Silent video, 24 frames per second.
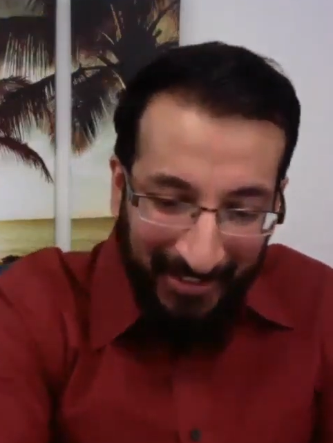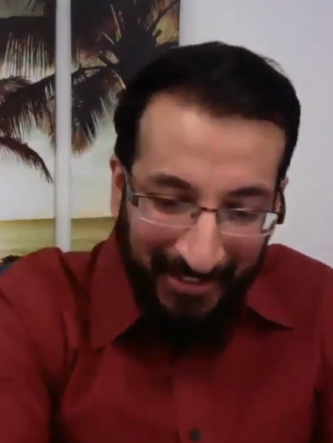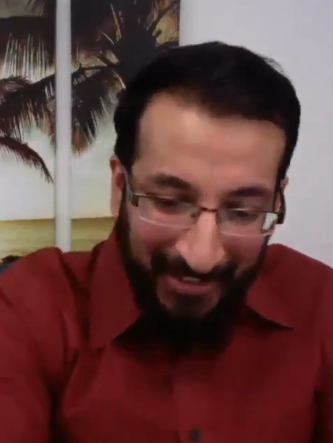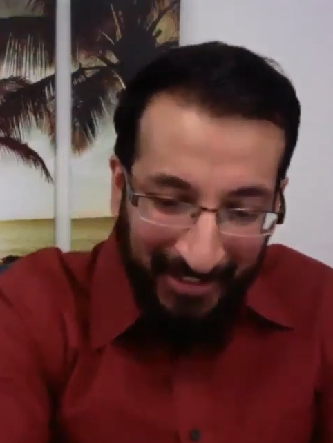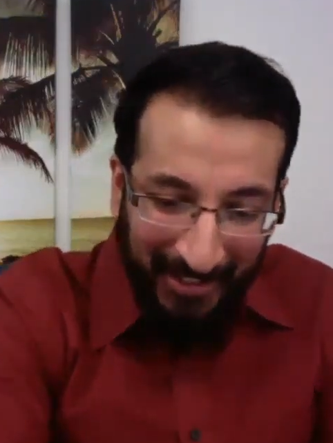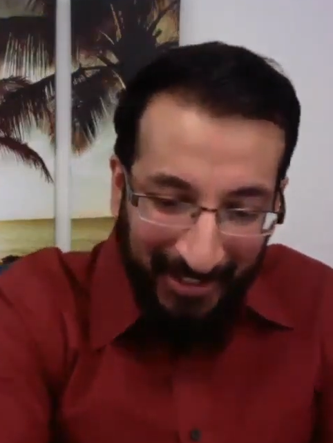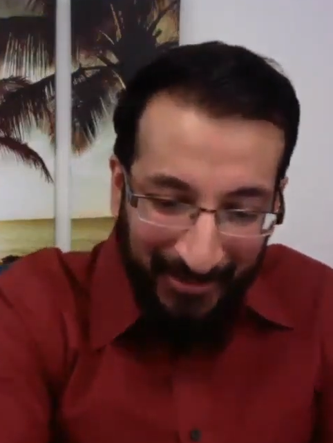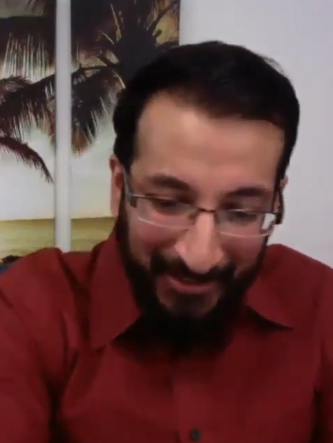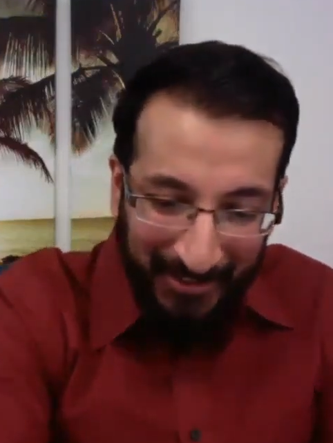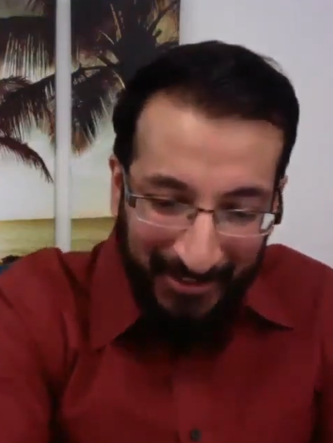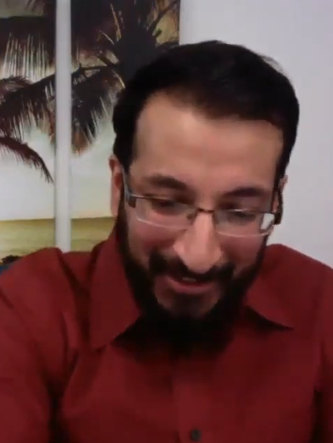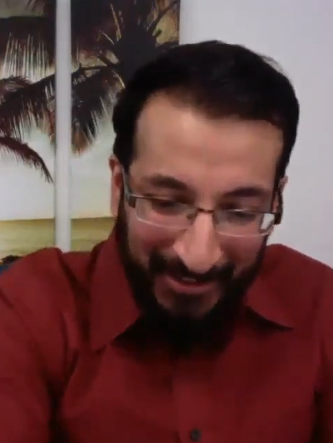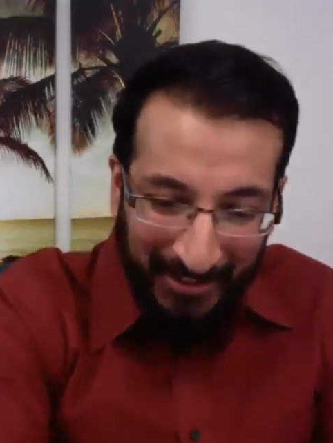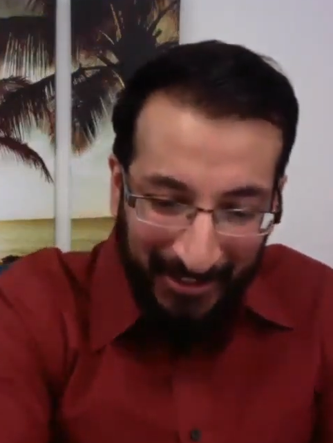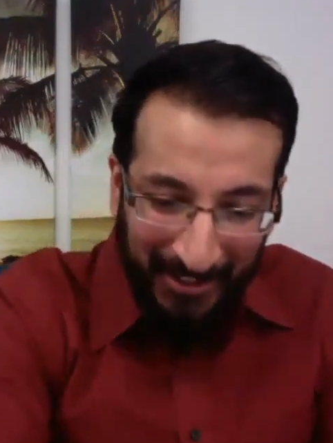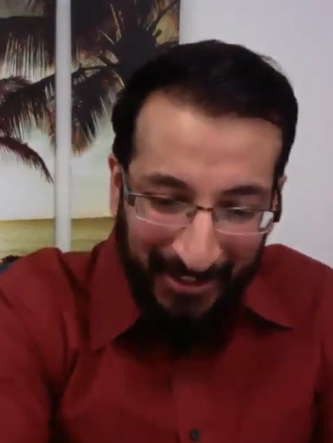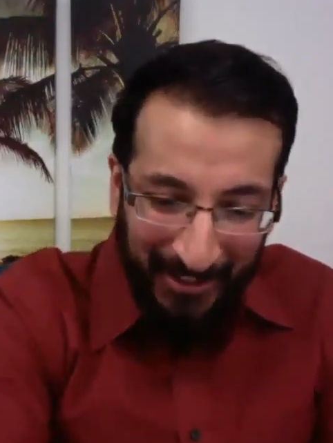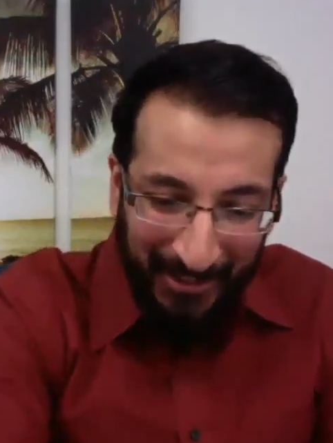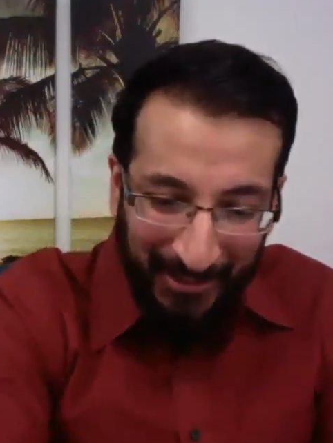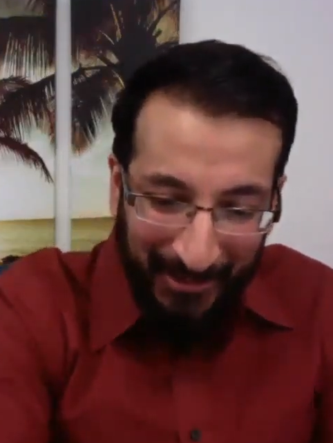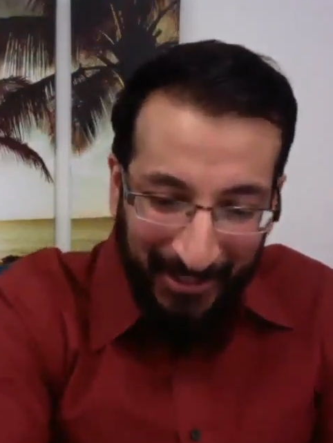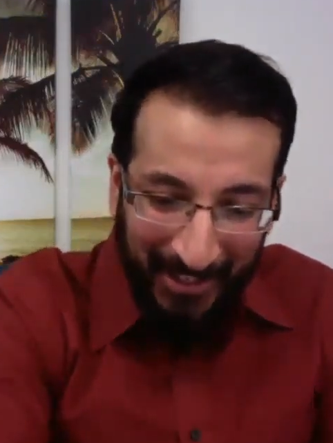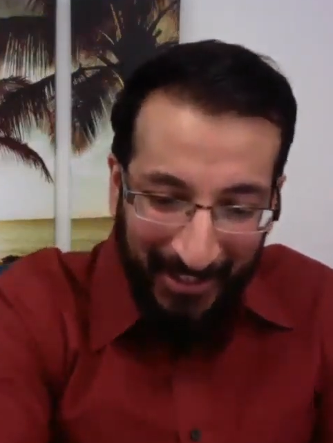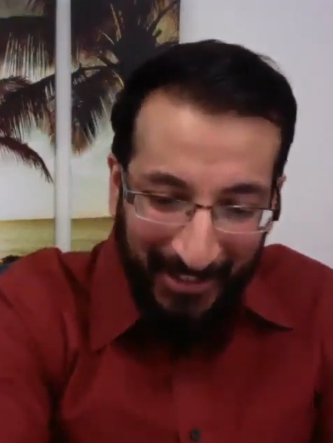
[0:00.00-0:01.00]
enough to
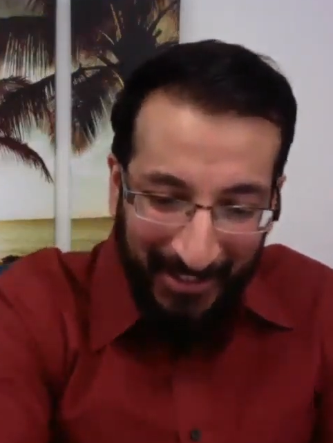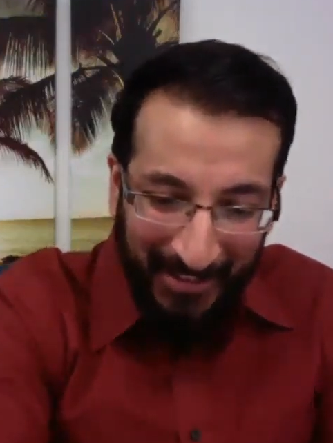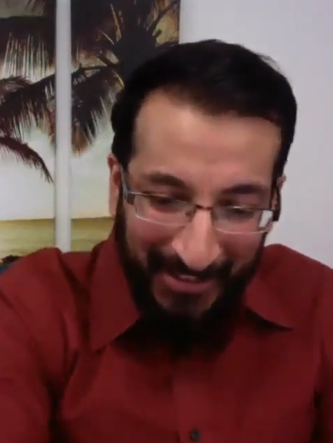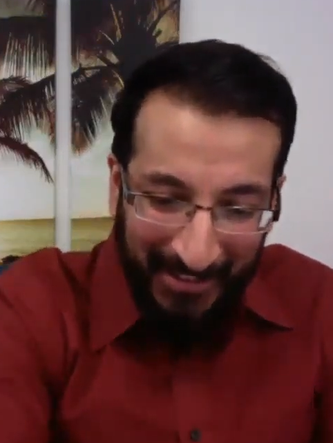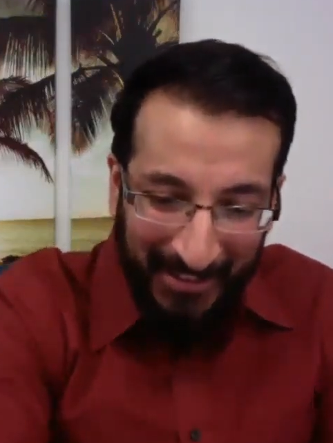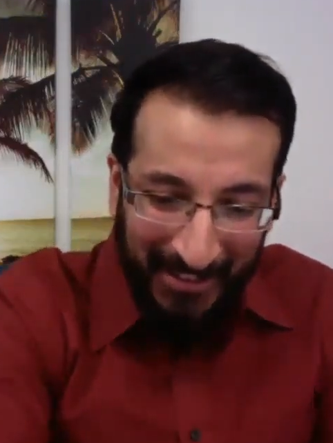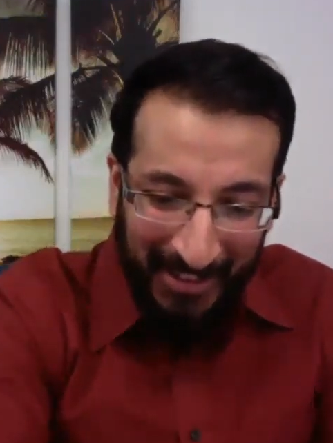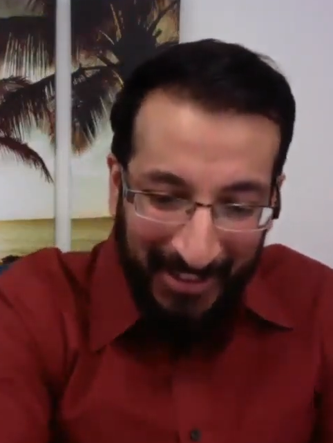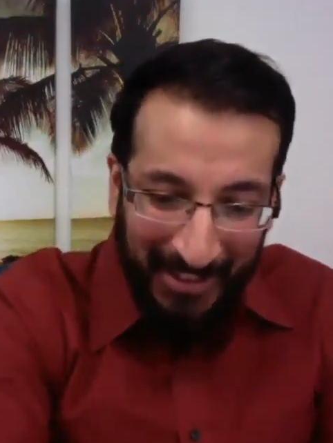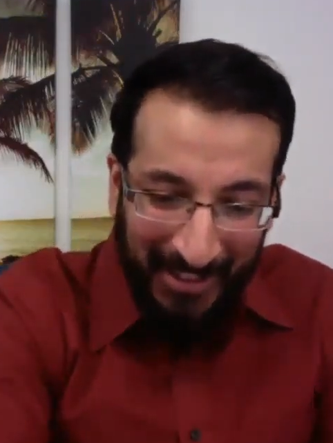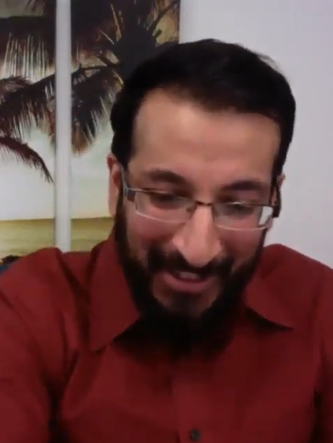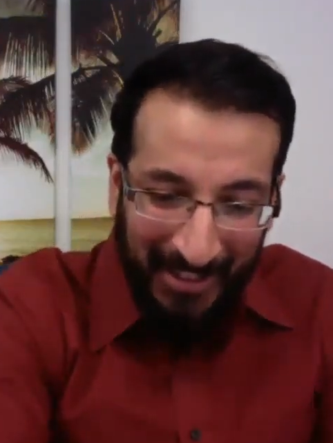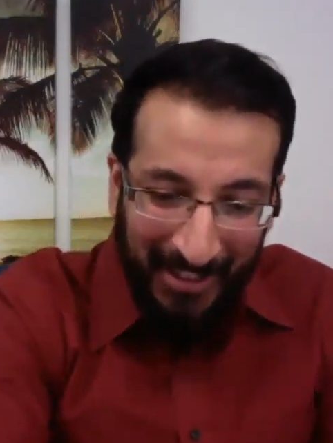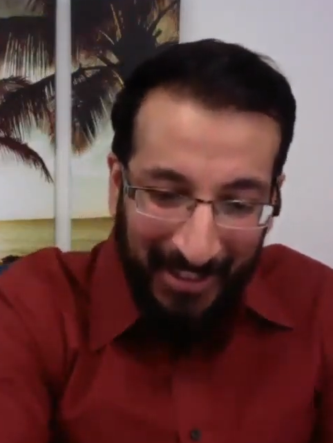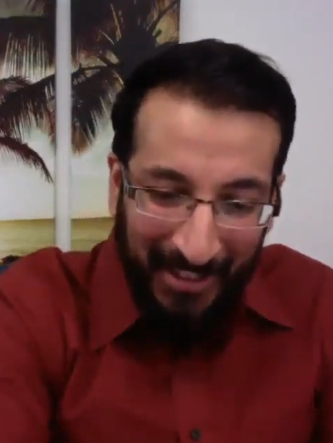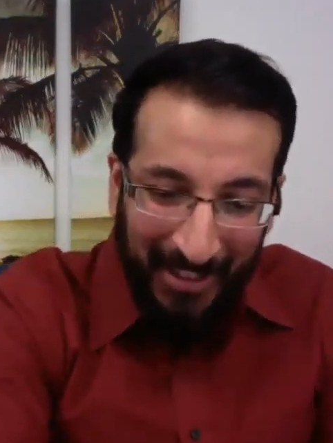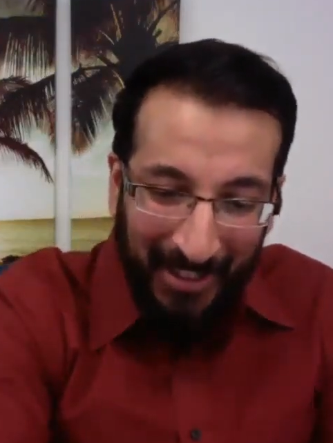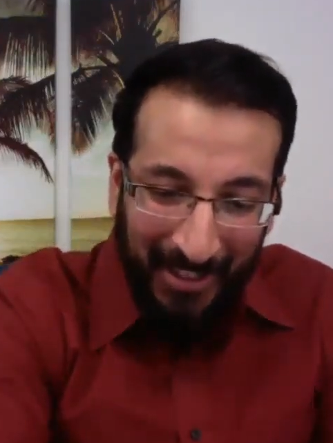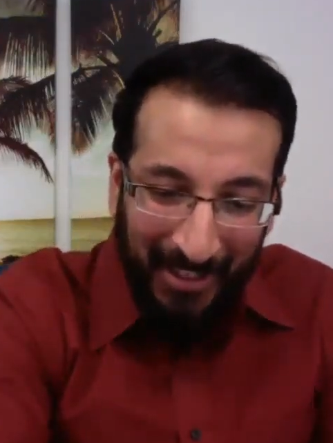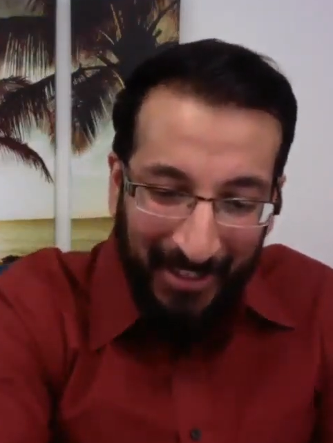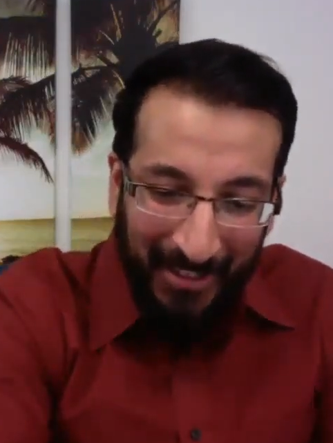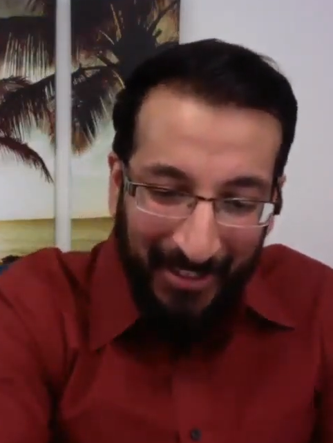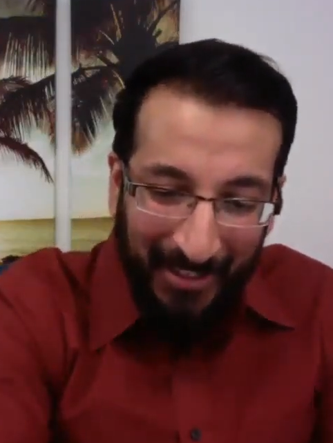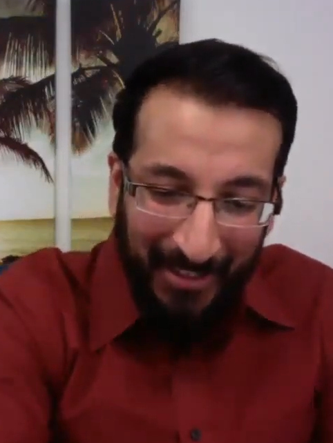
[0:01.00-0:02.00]
scare you guys
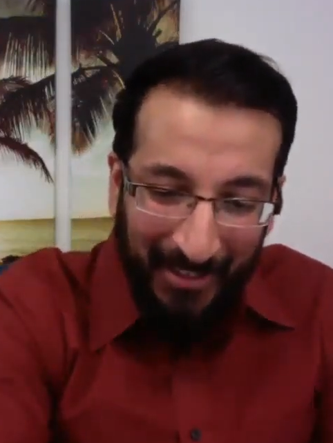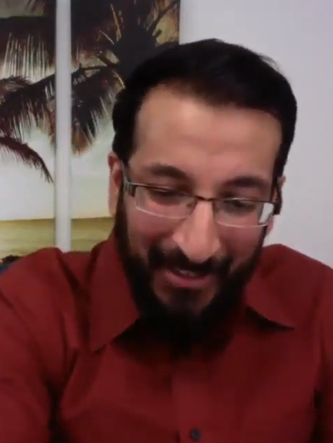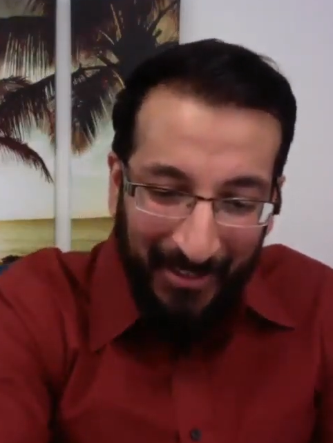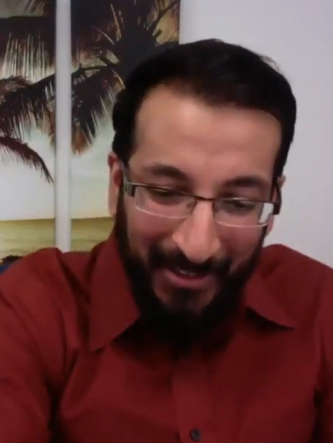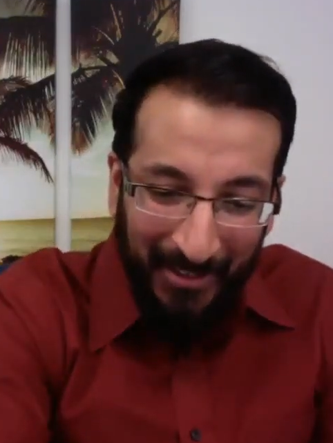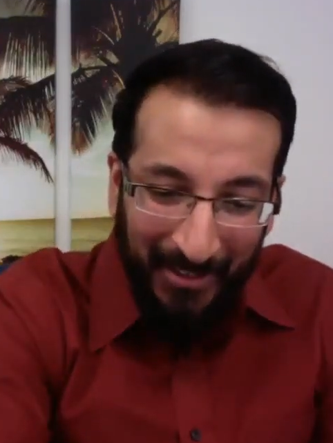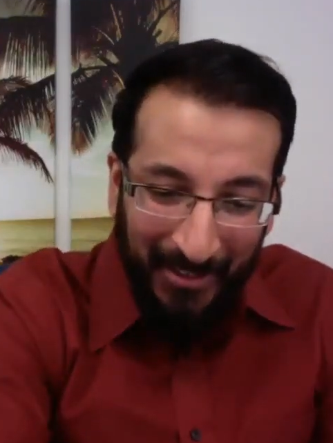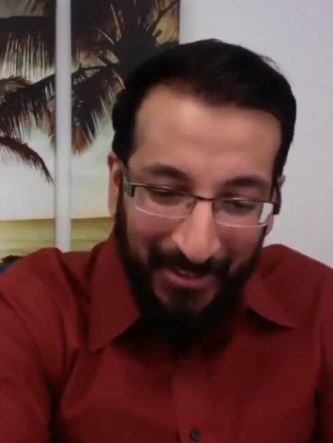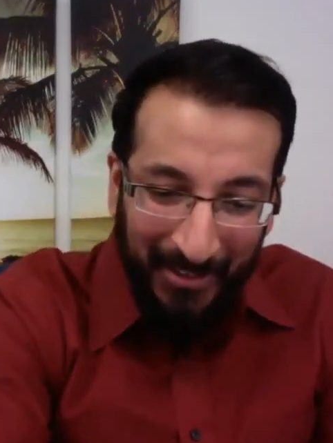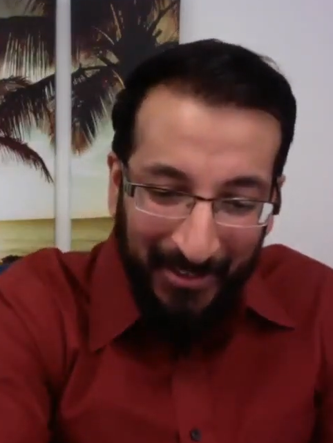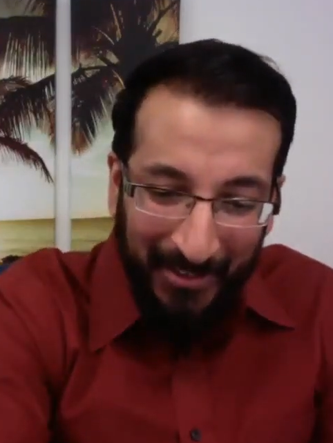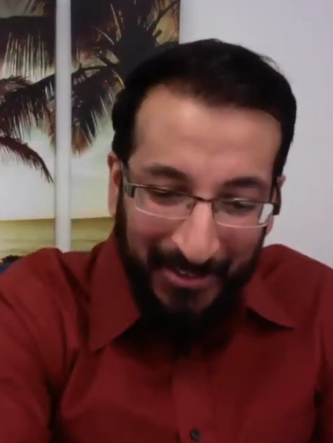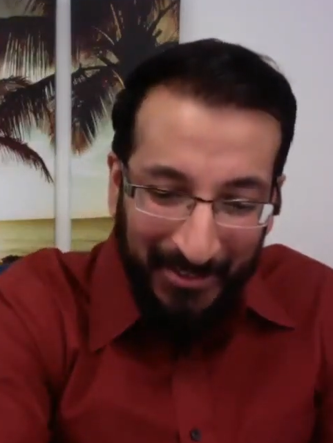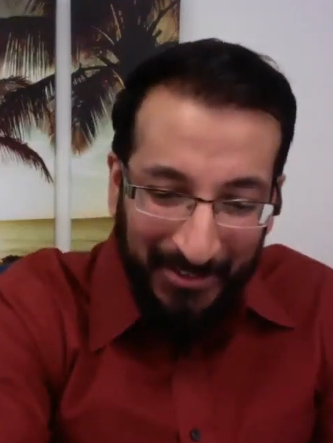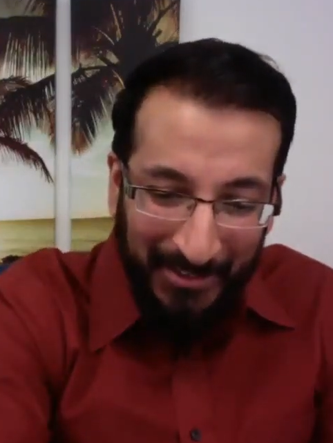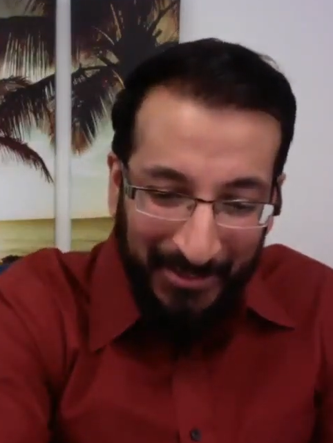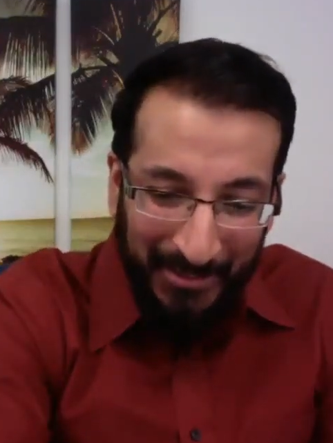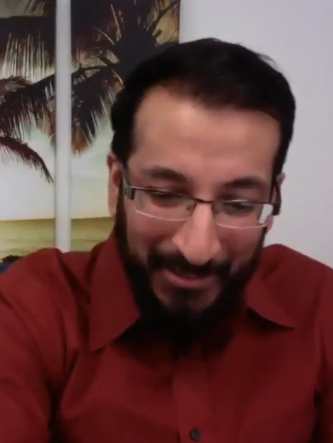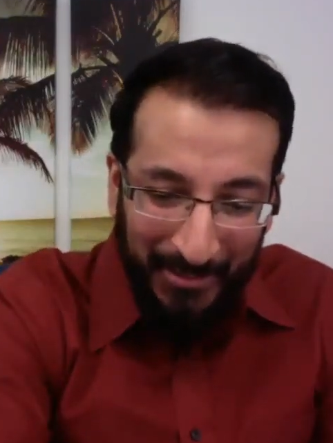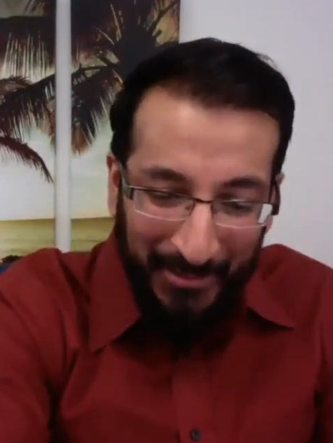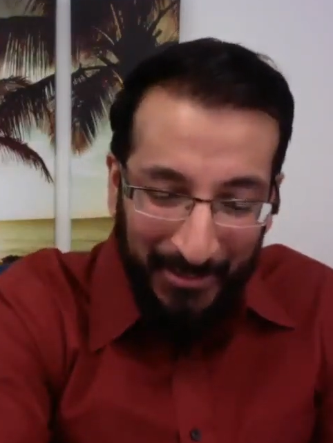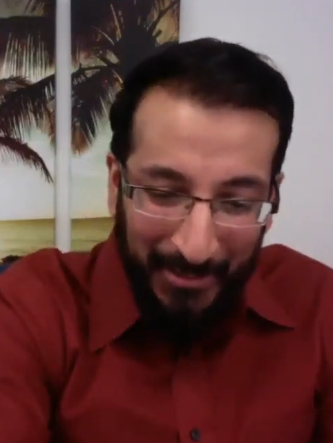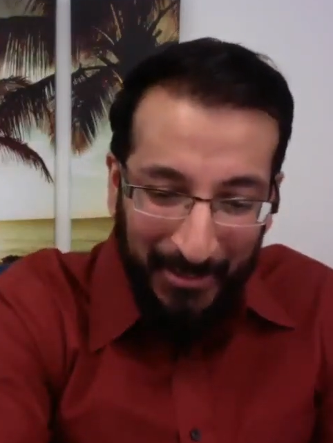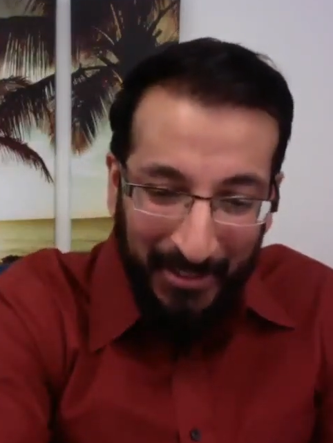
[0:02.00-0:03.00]

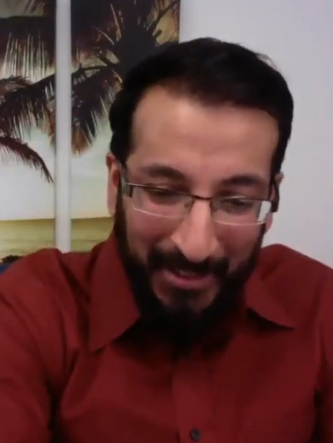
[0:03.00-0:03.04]
into